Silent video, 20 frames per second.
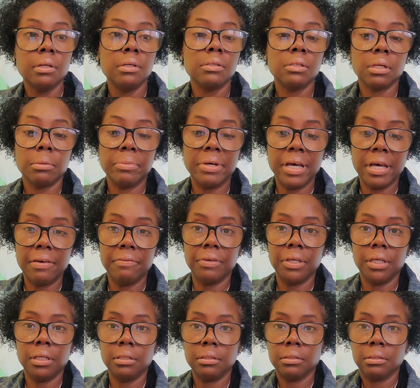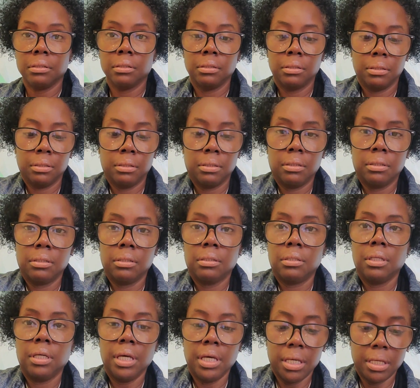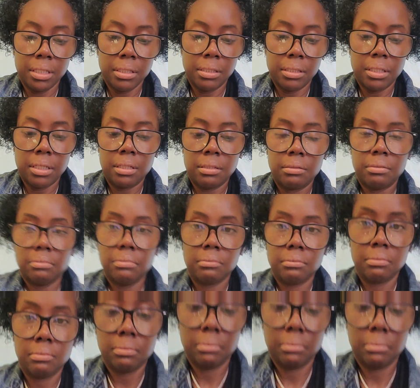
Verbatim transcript: so i'm having eggs and